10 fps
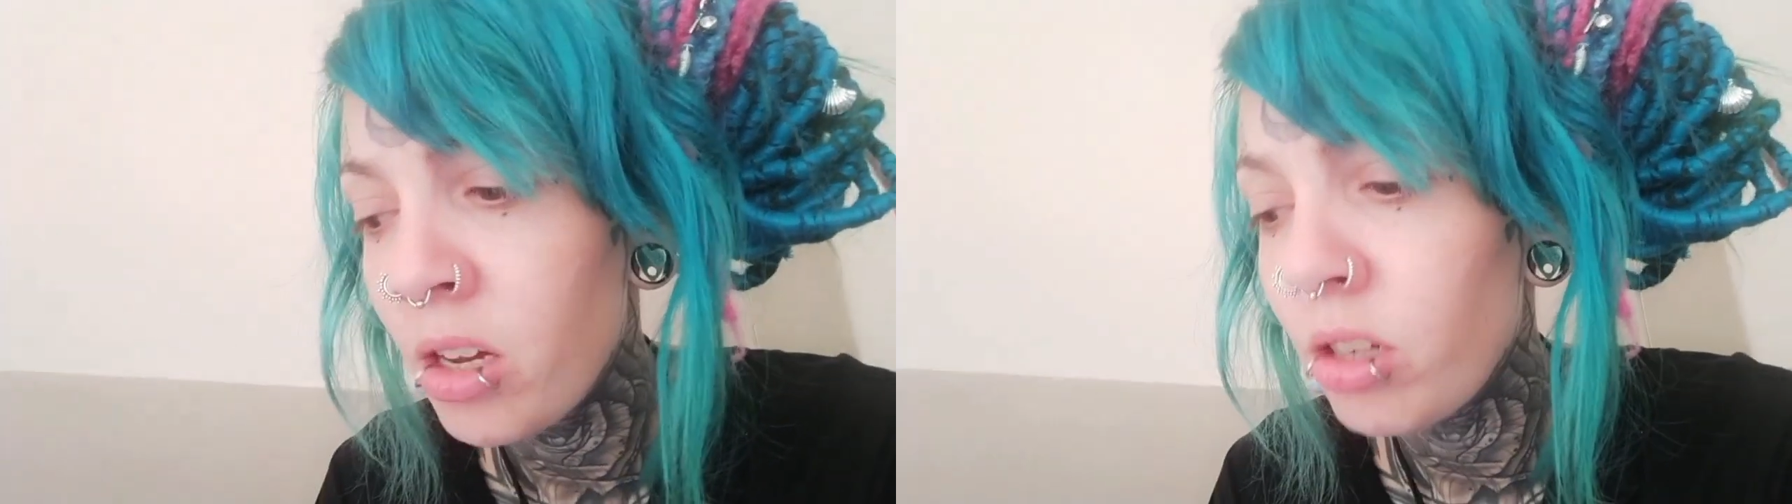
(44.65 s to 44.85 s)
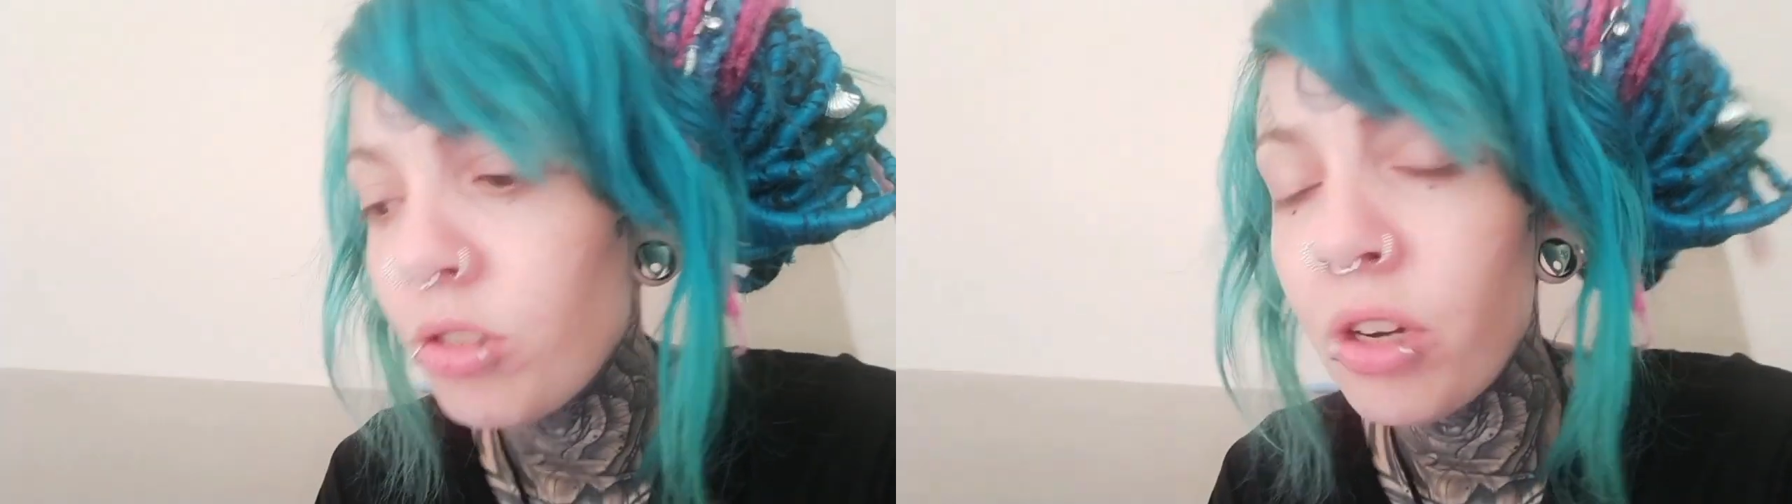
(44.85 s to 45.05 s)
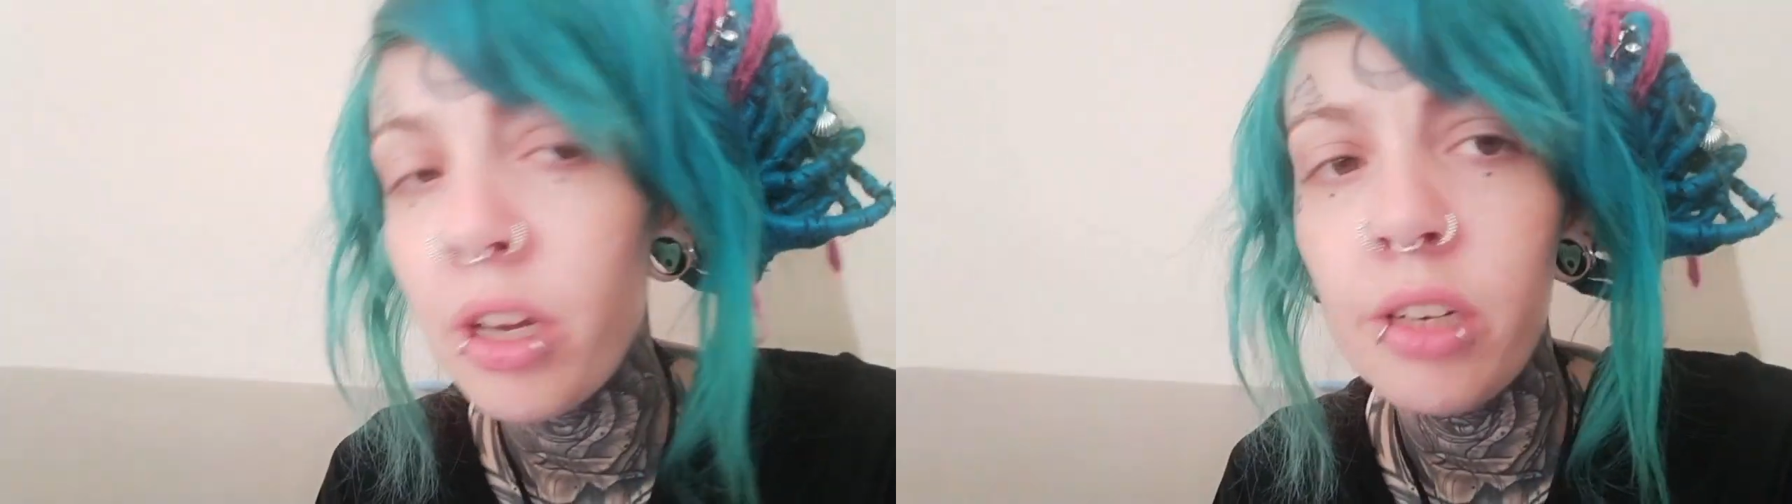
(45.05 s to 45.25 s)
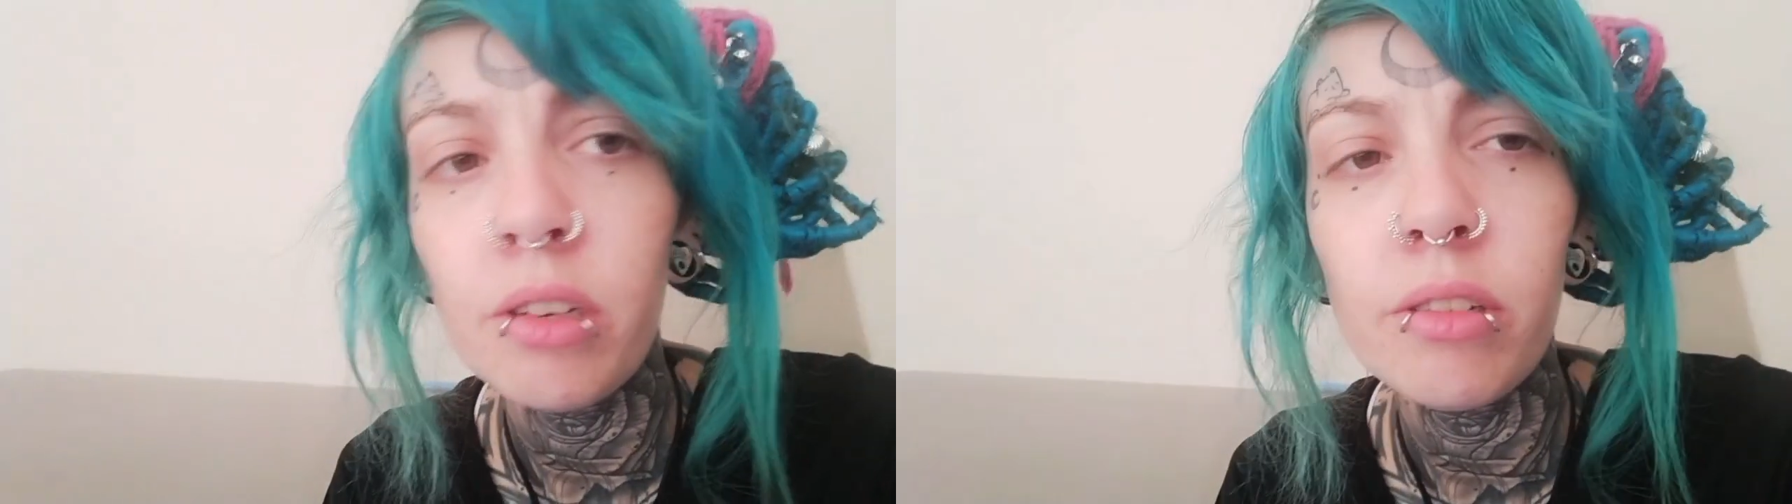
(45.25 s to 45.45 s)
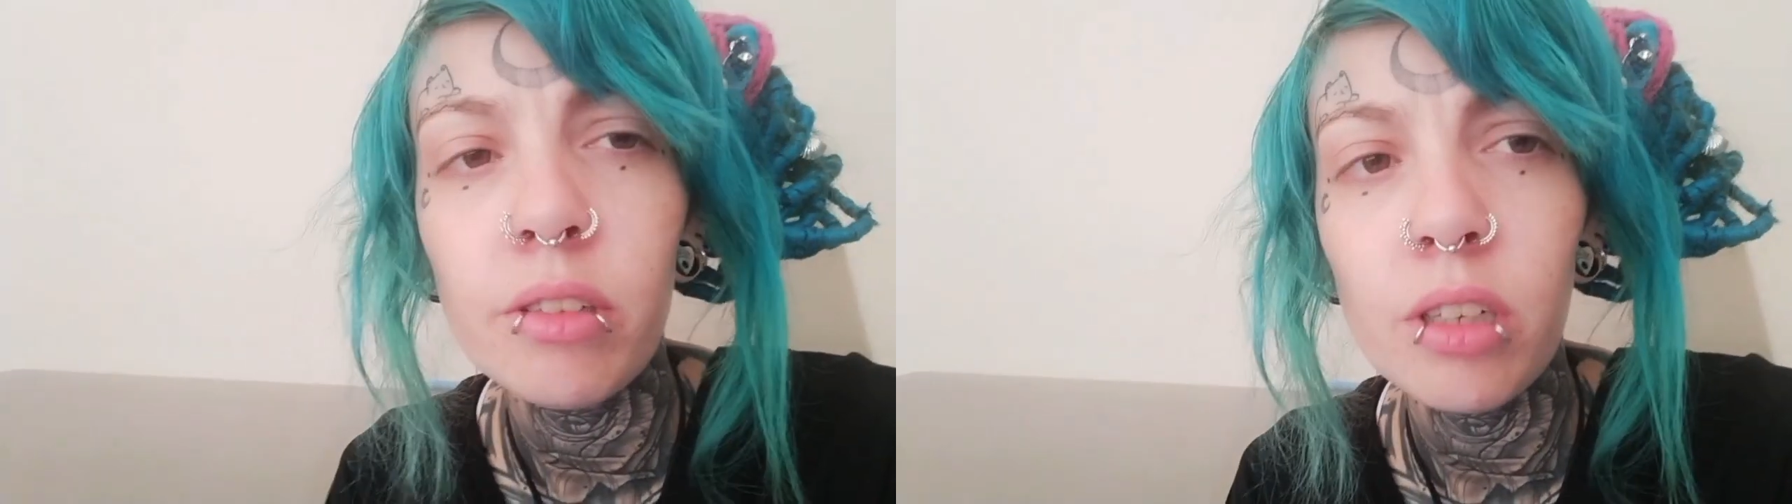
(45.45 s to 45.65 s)
trying to
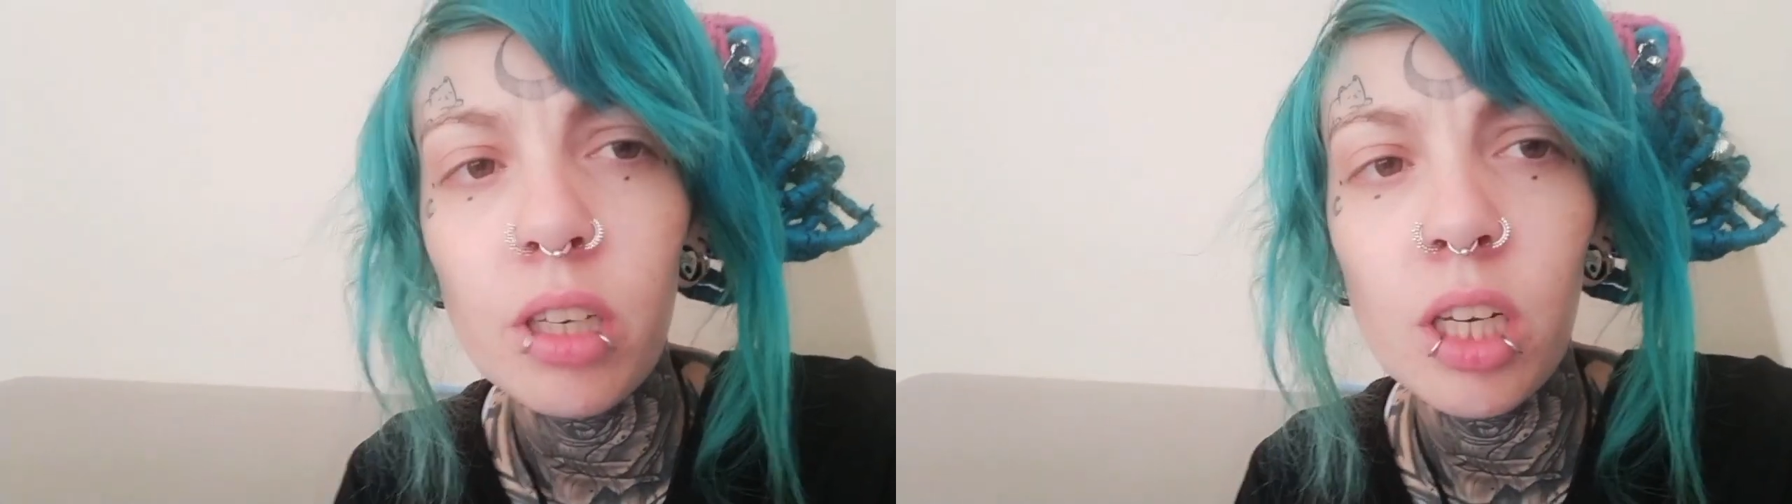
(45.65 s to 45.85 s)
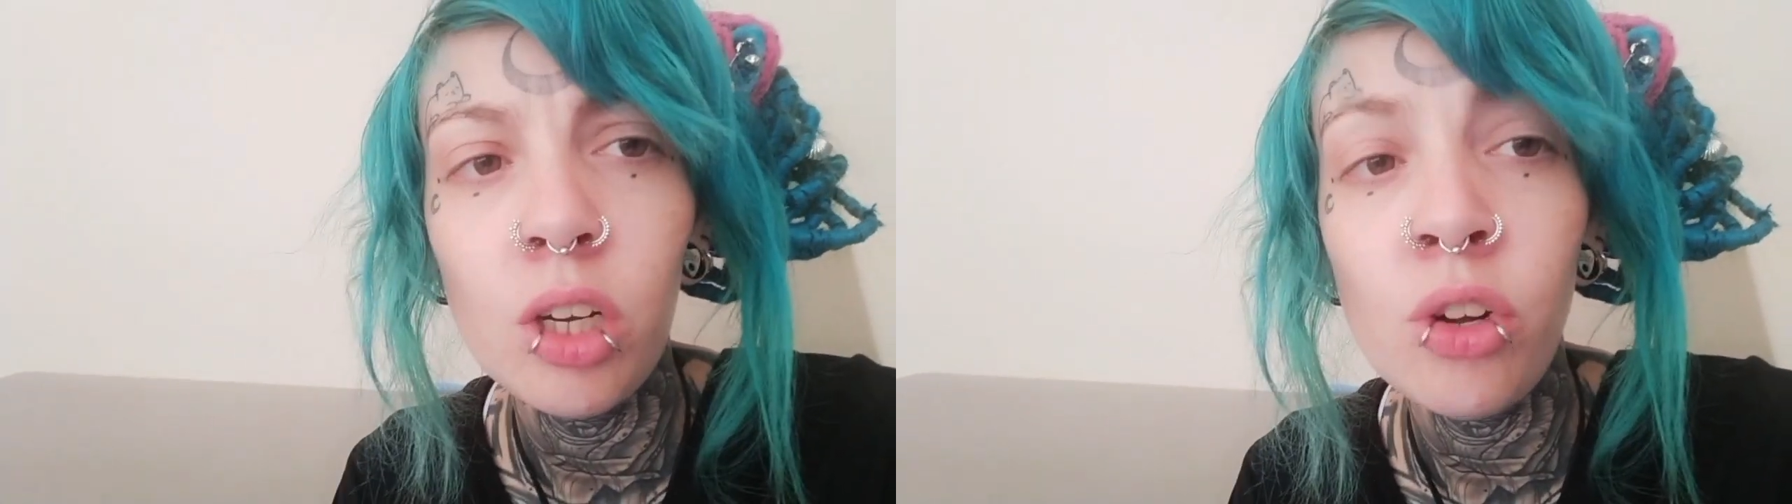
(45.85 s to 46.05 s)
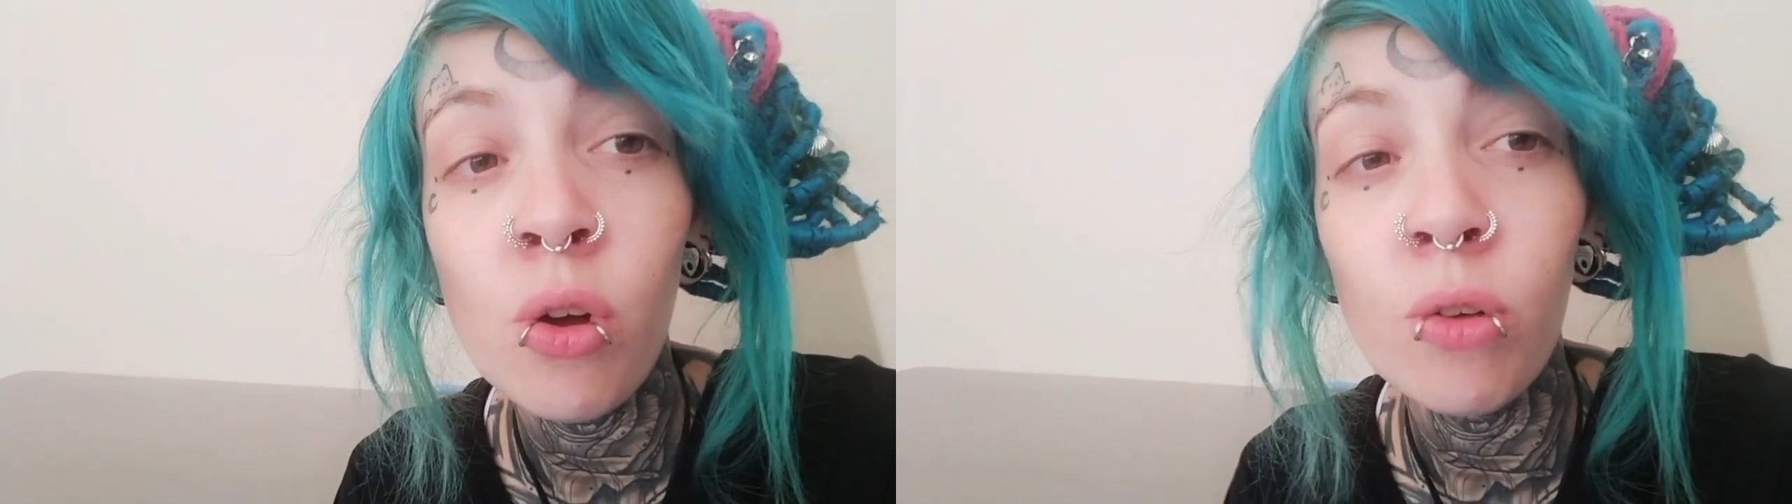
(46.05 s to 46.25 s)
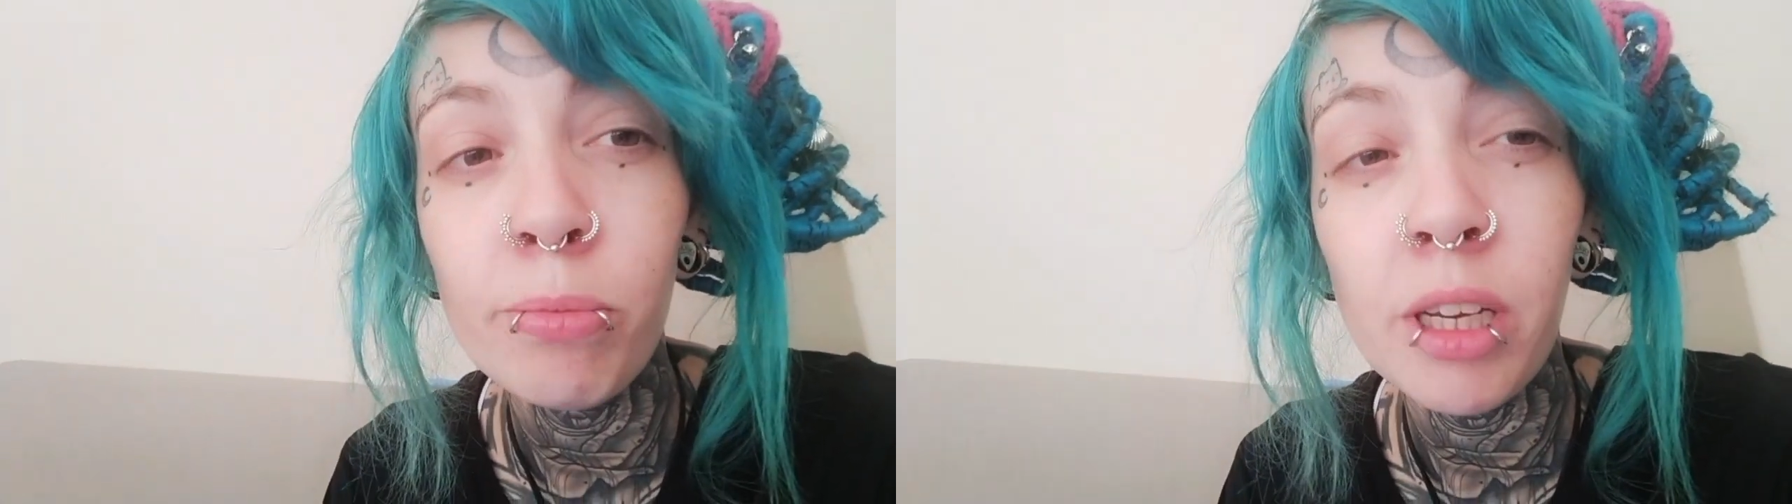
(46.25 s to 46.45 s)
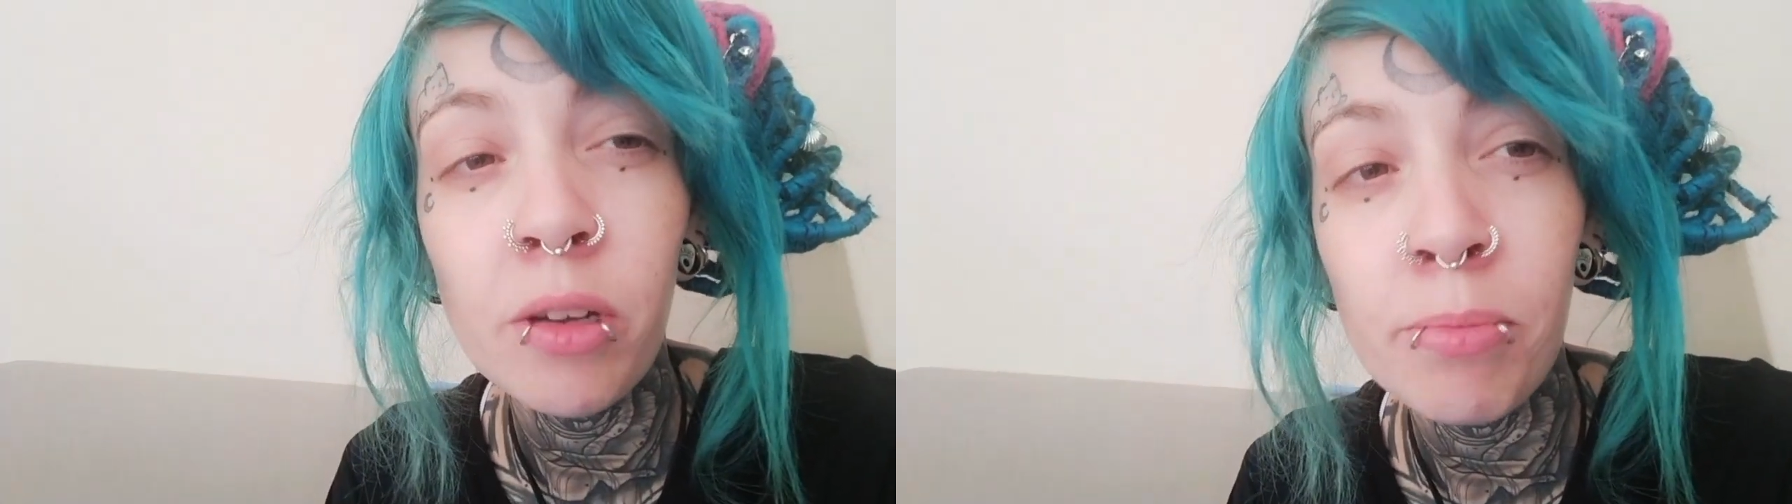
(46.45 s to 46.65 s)
not
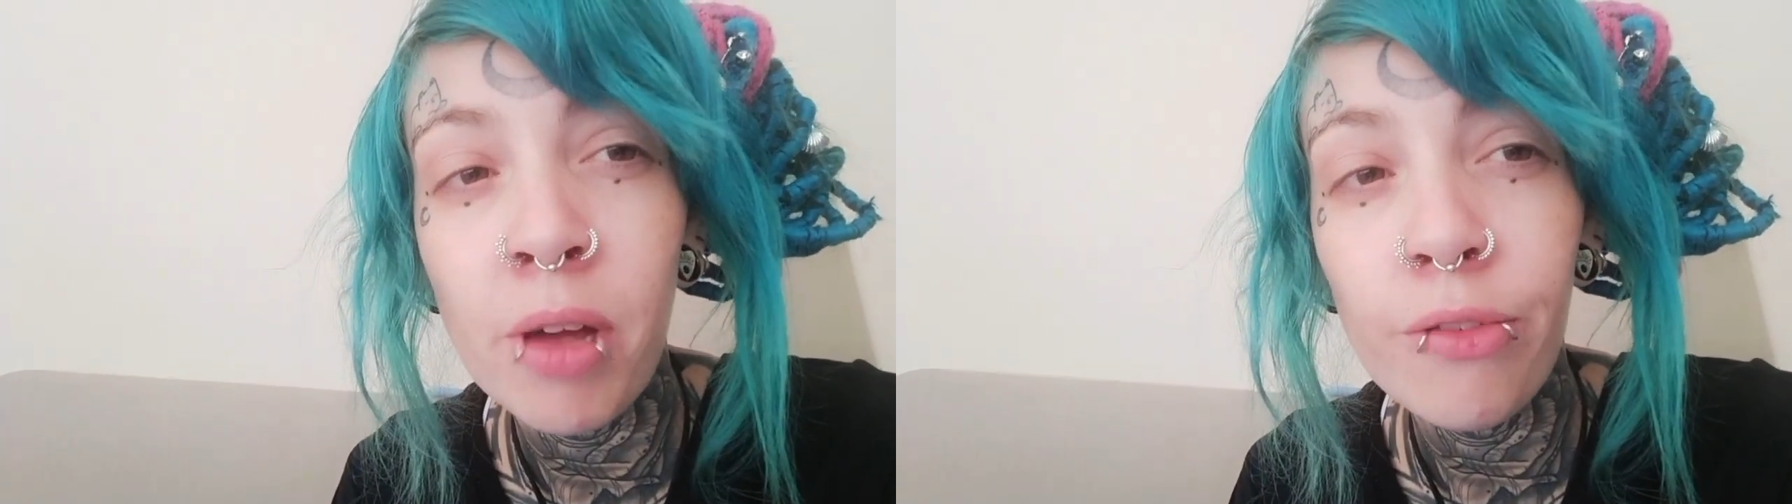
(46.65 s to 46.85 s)
be on my